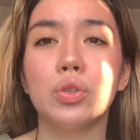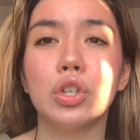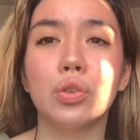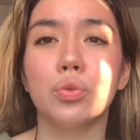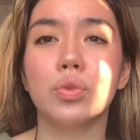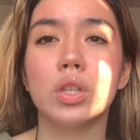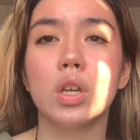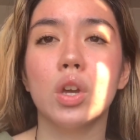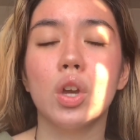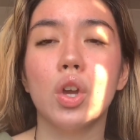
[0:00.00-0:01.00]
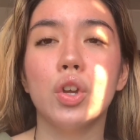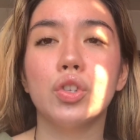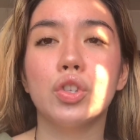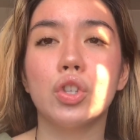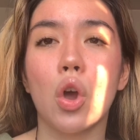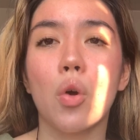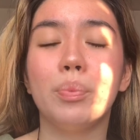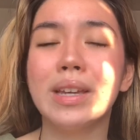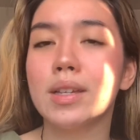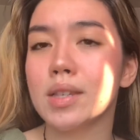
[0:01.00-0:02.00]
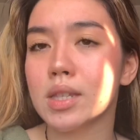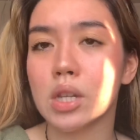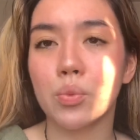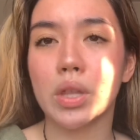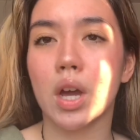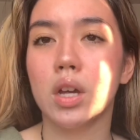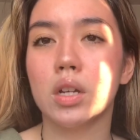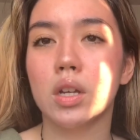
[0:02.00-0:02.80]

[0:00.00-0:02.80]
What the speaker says: choose. So be consistent with it.